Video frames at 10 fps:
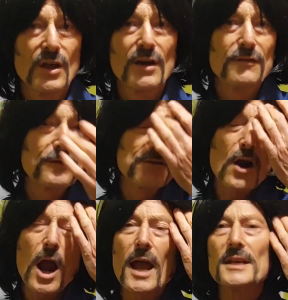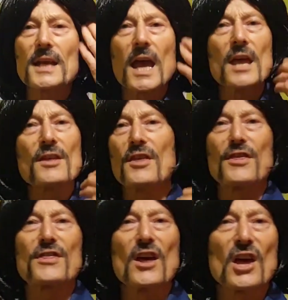Friday the
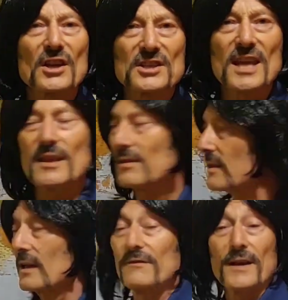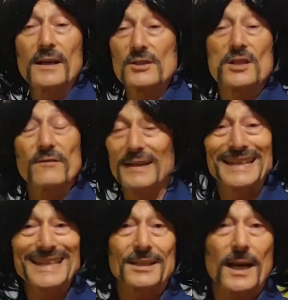13th,
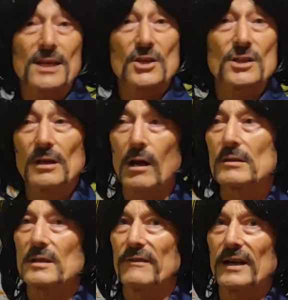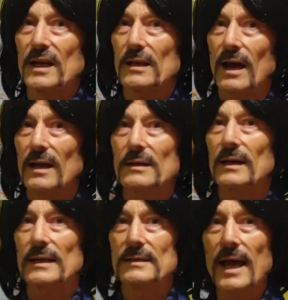venerdì 13, you know, it's a very
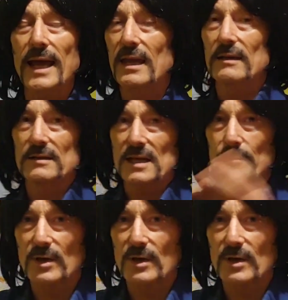unlucky day in some